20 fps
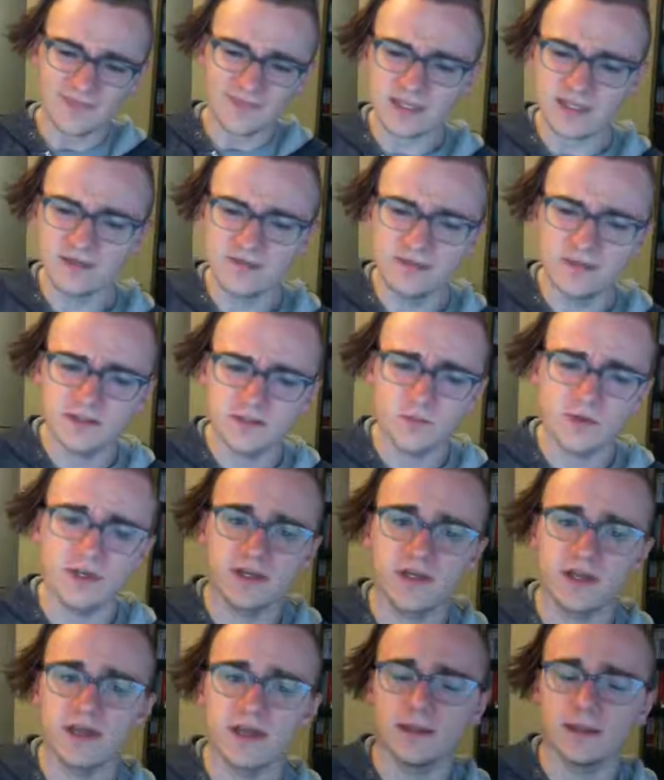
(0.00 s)
This week
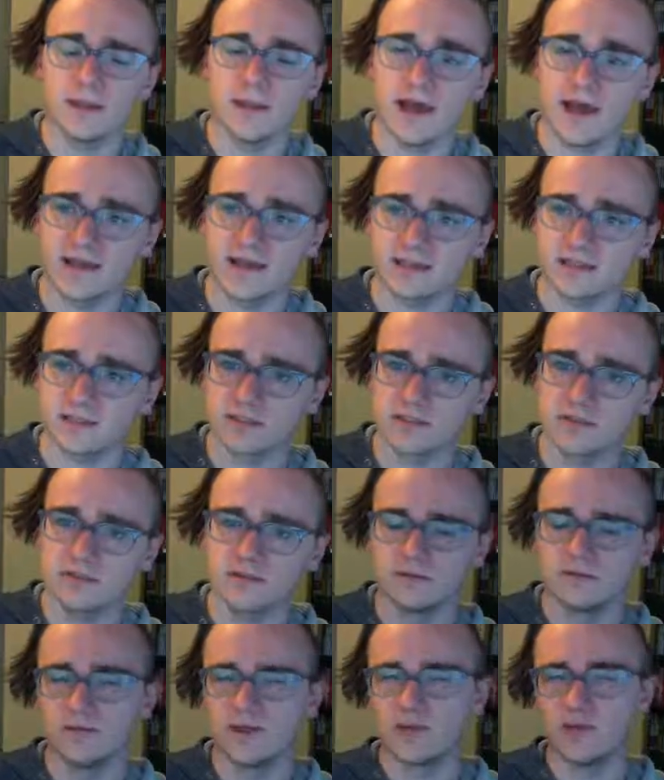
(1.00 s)
and the last maybe